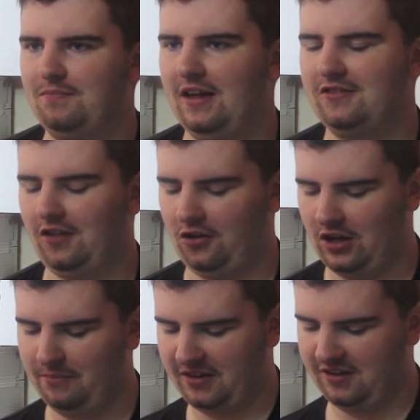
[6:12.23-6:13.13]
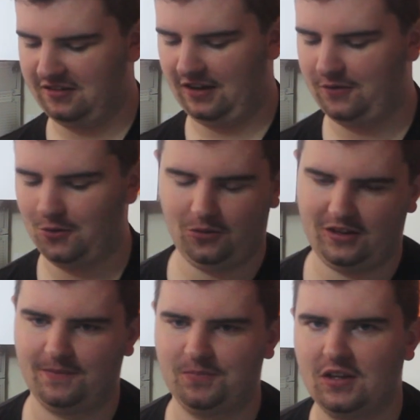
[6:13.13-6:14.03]
But it's just a shame because I feel
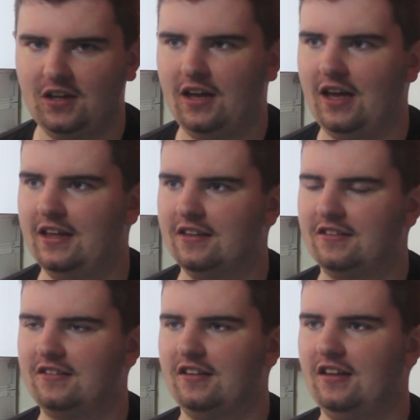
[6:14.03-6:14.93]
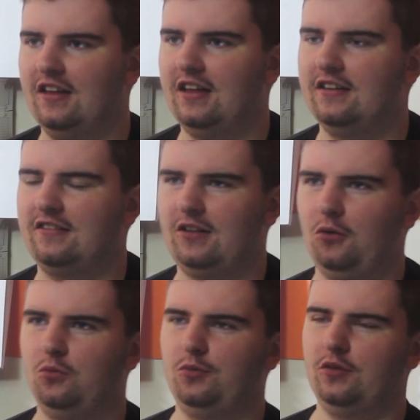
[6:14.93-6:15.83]
like it's
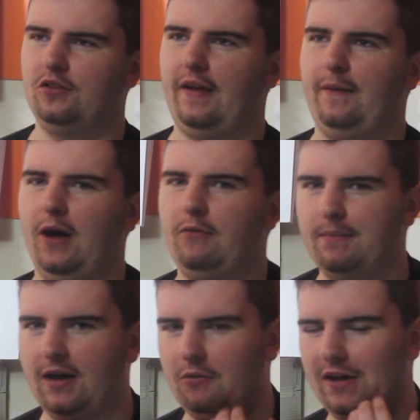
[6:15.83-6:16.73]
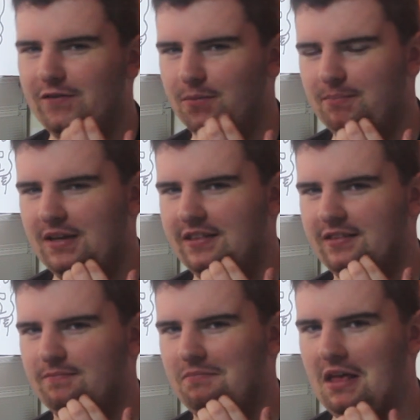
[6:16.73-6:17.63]
still a wee bit away from
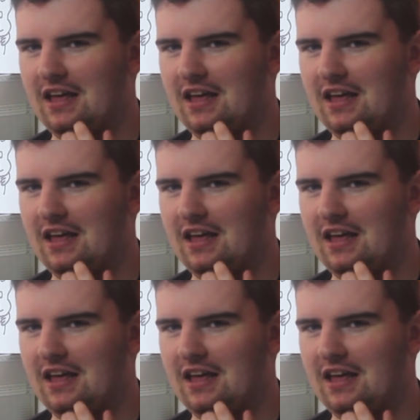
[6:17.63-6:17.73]
being